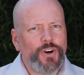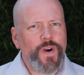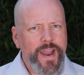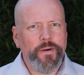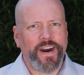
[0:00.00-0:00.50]

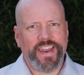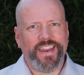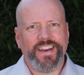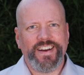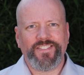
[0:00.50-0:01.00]
Who am
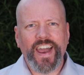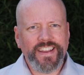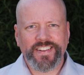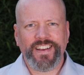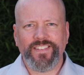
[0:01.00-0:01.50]
I?
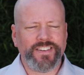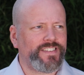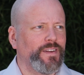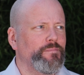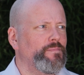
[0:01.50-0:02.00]
Right? I'm
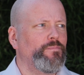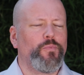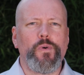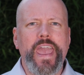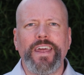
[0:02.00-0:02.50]
just some
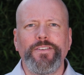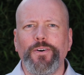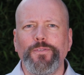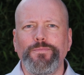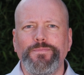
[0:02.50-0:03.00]

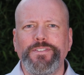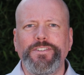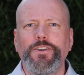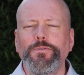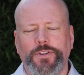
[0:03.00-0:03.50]
rando
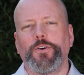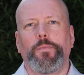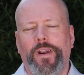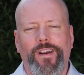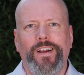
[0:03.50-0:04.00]

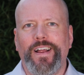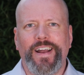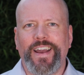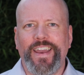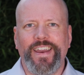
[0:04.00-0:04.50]
YouTuber
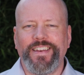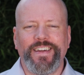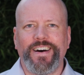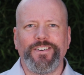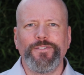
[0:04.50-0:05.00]
and
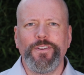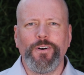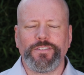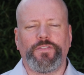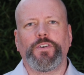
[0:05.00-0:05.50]
uh, who
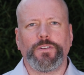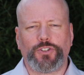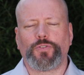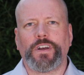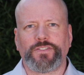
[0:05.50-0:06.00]
knows if you can
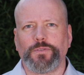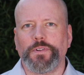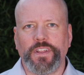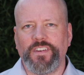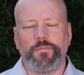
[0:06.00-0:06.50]
trust or
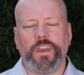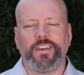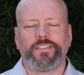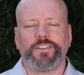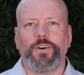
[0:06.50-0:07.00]
believe
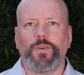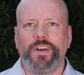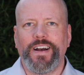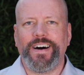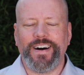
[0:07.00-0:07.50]
me. So
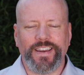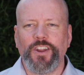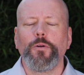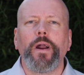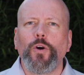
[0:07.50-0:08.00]
uh,
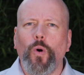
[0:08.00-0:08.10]
here are my